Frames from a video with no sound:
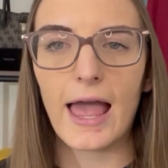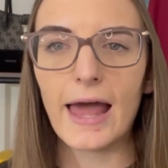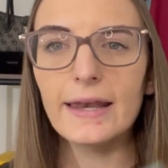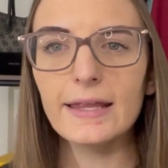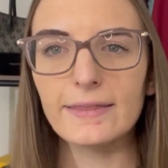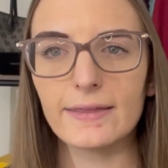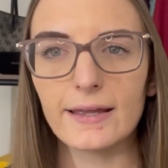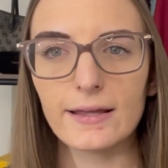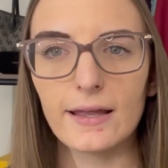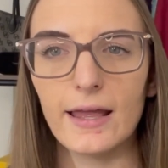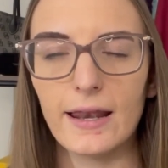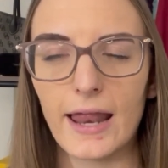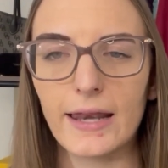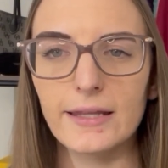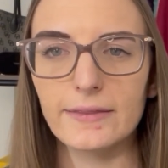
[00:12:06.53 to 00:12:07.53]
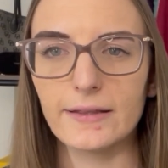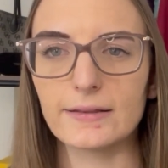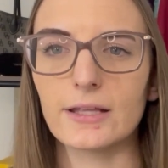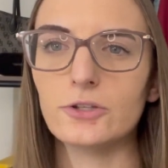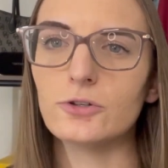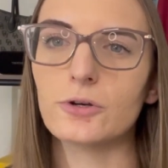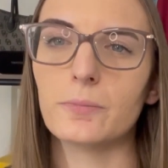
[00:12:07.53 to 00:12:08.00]
anything
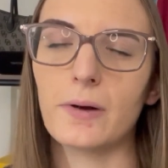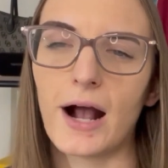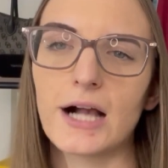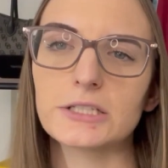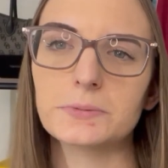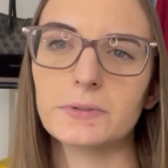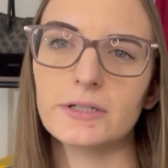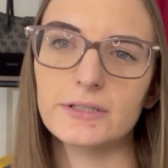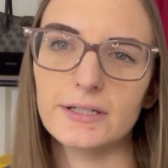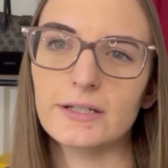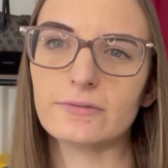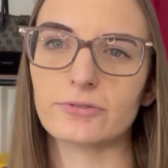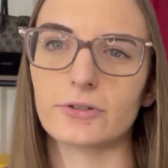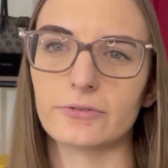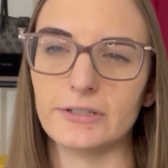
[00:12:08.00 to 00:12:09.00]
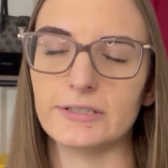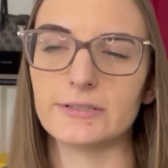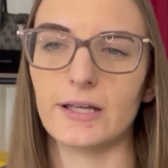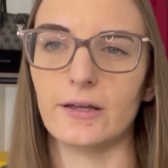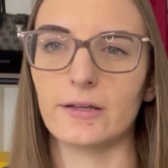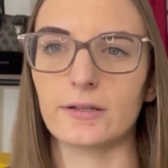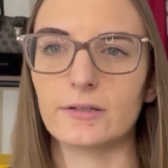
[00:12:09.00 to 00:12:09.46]
that you could possibly need for
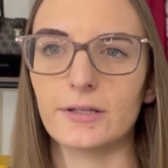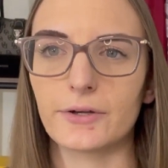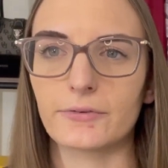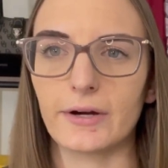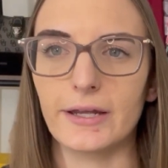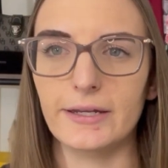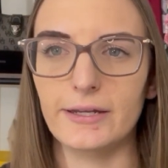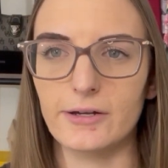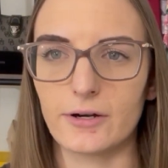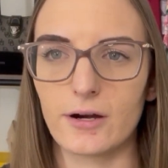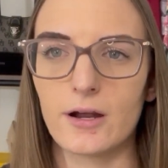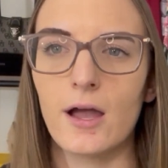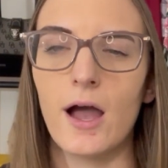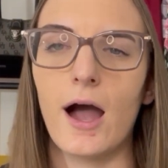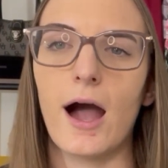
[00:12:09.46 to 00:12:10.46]
reselling, click right here.